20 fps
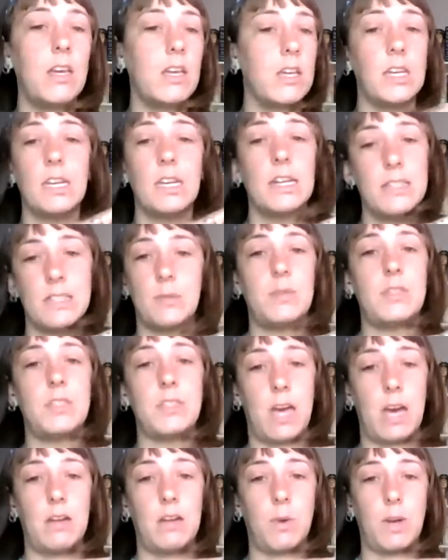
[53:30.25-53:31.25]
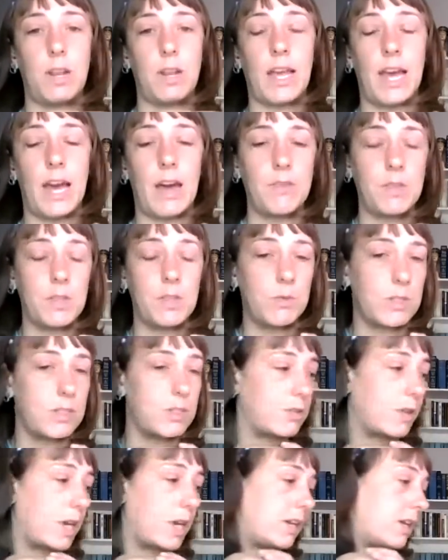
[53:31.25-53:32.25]
He gets upset when I have to
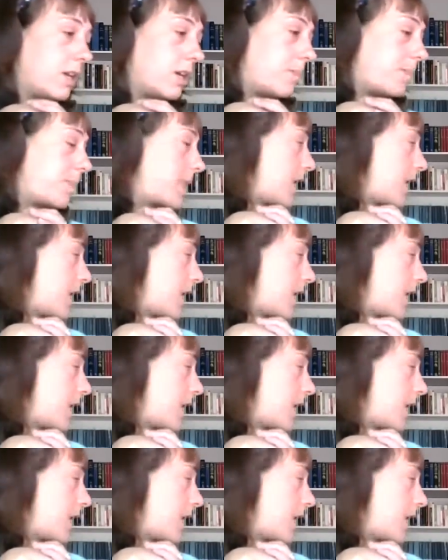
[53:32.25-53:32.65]
restrain him.